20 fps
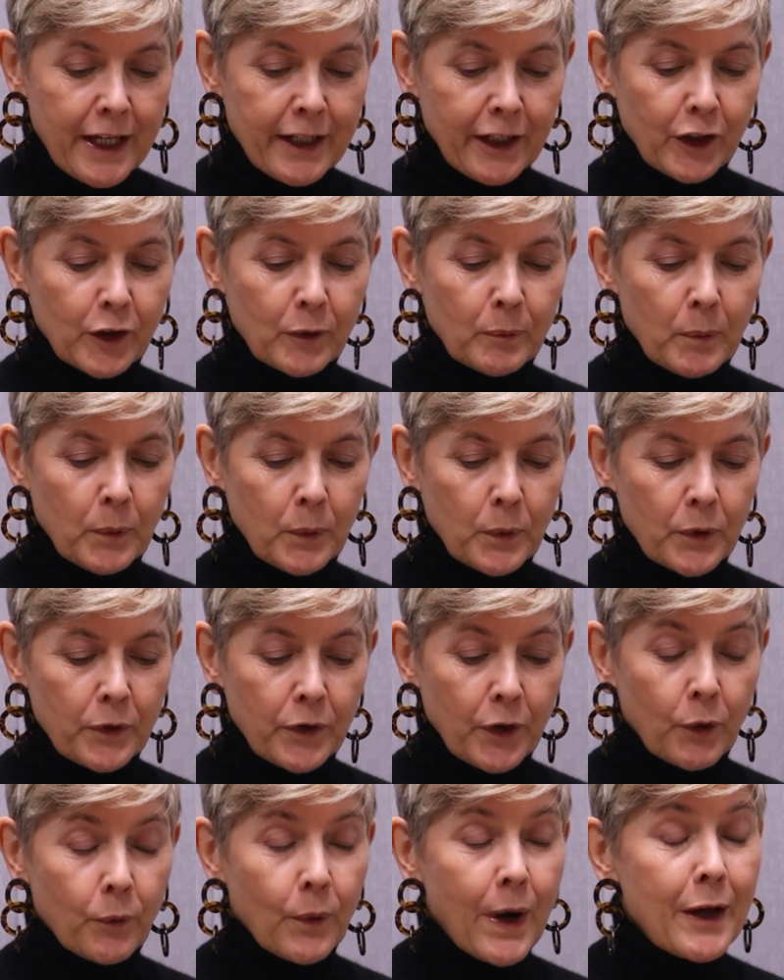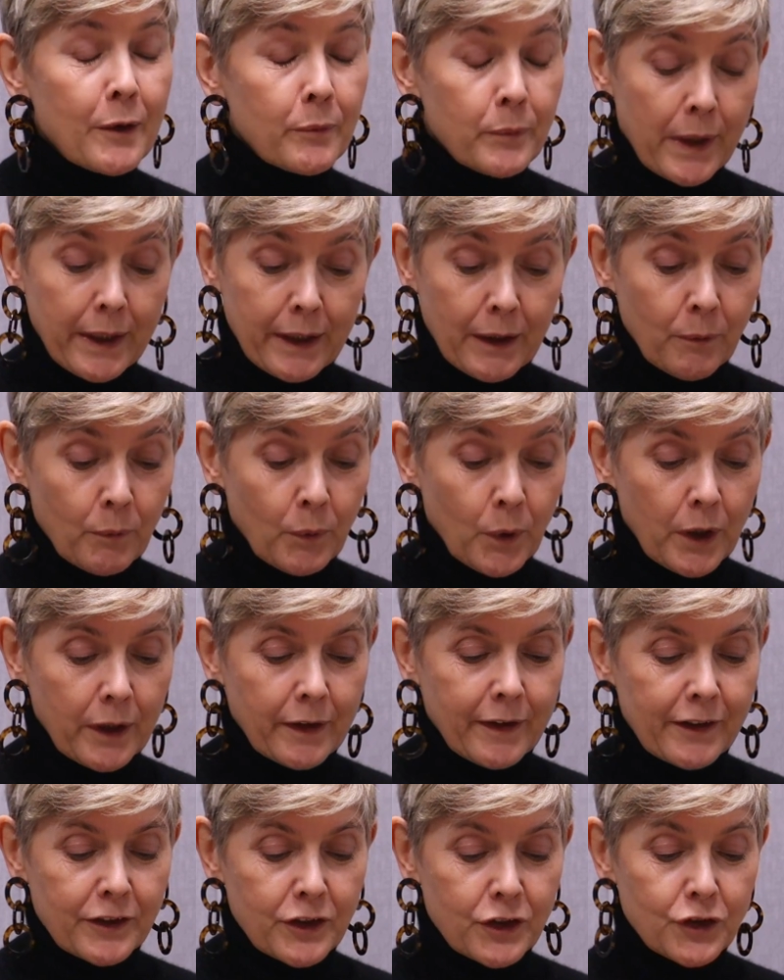and explore the groundbreaking work
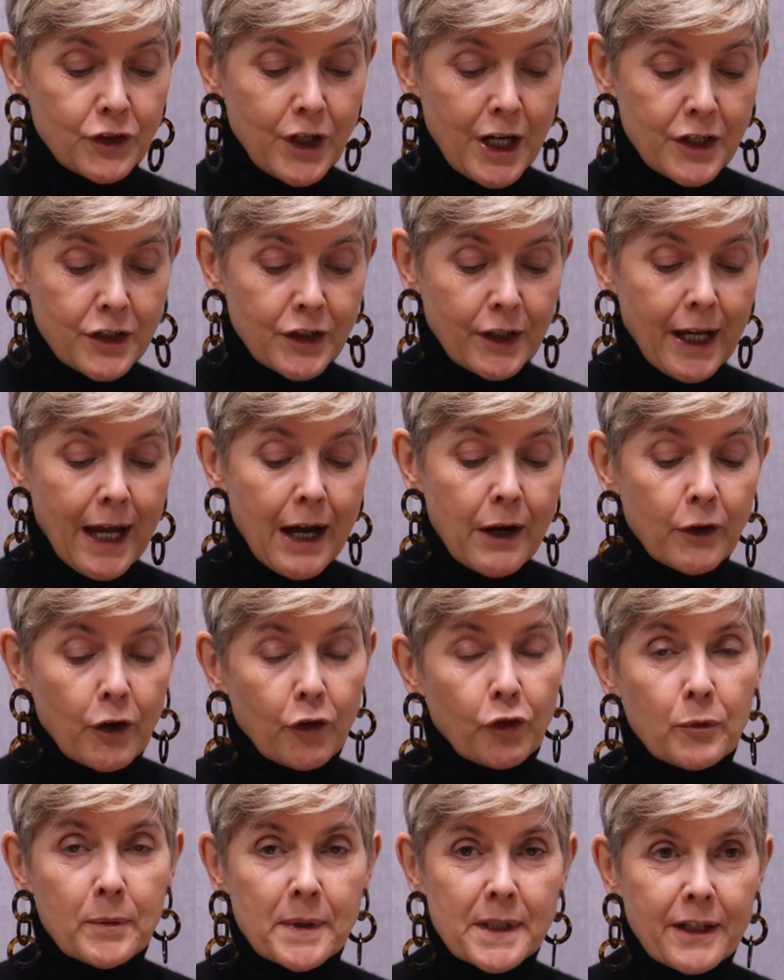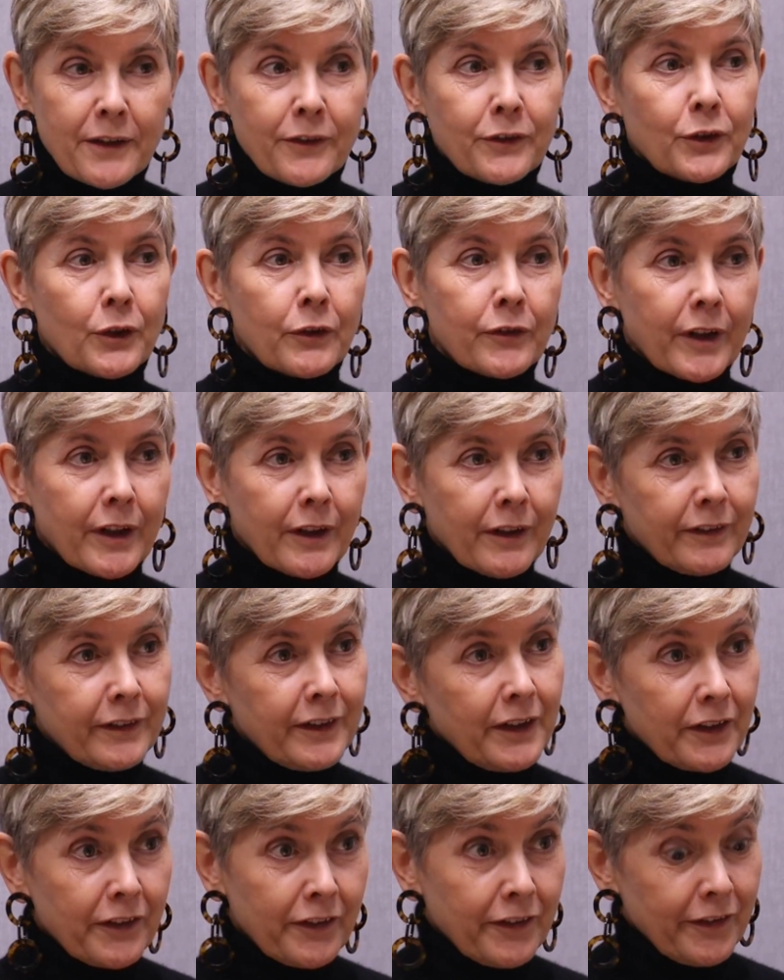that's changing how government is serving
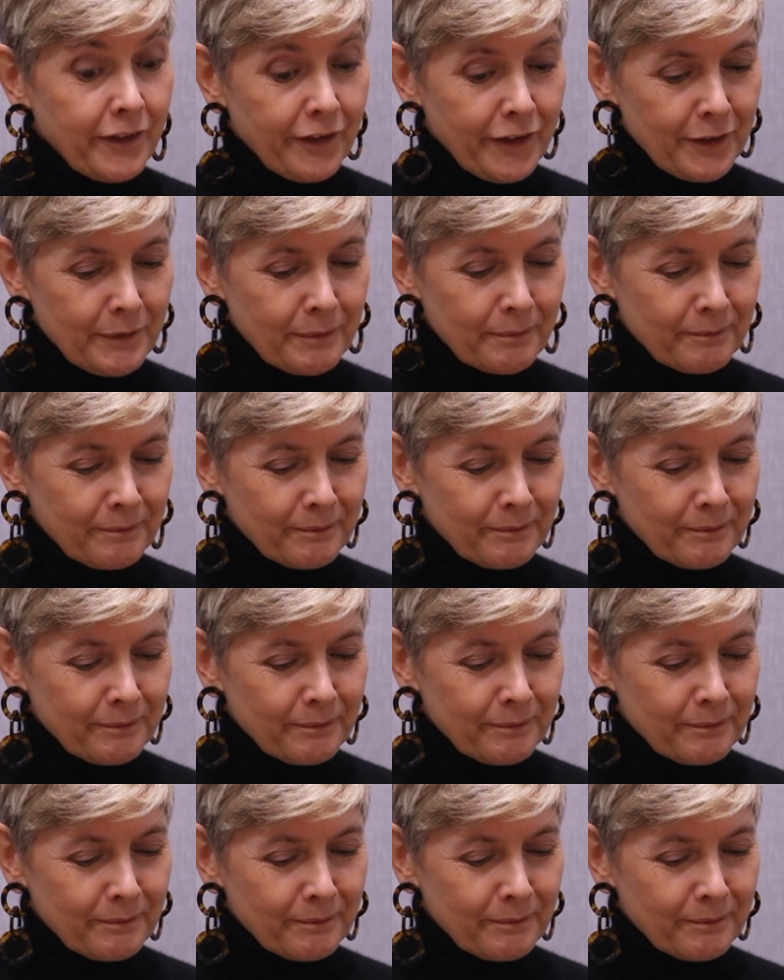citizens.